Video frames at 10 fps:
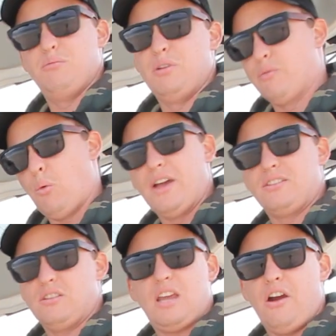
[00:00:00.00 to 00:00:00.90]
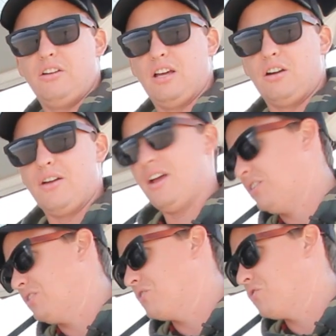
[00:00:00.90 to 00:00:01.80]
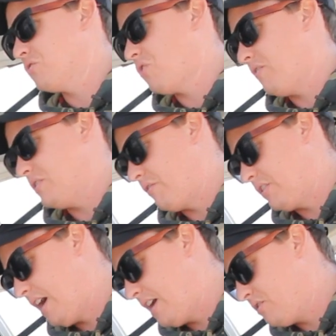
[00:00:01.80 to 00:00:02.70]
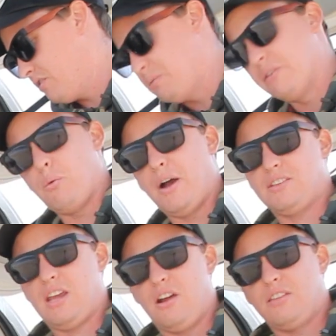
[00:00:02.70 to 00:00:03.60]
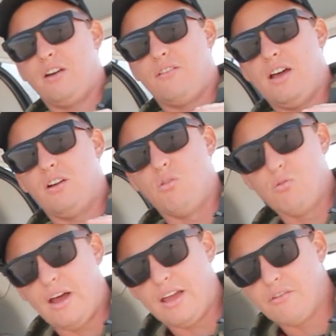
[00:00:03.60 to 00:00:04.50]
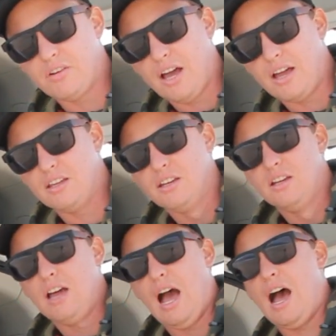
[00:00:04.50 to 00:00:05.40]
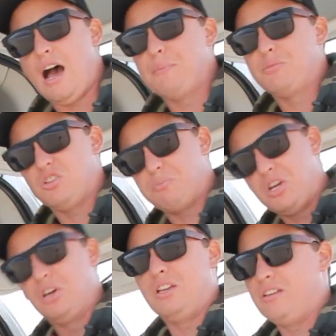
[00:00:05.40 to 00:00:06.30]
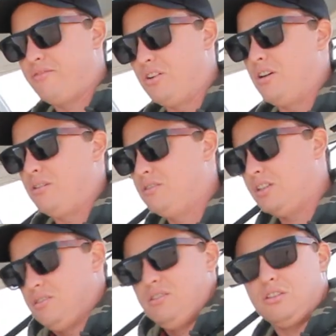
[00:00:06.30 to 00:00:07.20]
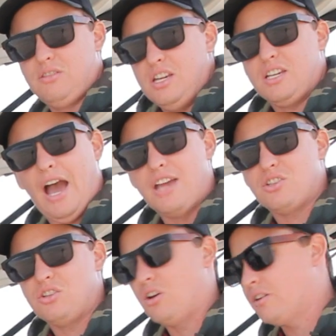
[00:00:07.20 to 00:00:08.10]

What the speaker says: a bit of a waste just carrying that around, because I drive this every day, so it's a bit of a waste carrying that around all day, every day, just purely for the occasion you go